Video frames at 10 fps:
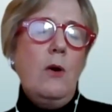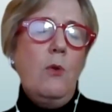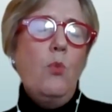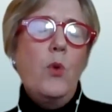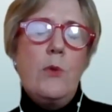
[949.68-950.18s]

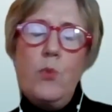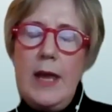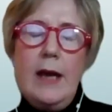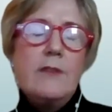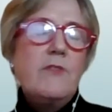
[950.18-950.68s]
we
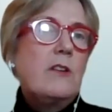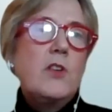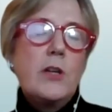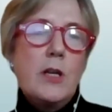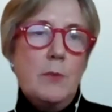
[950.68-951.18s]
had a
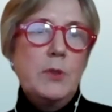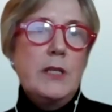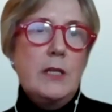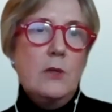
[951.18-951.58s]
very complete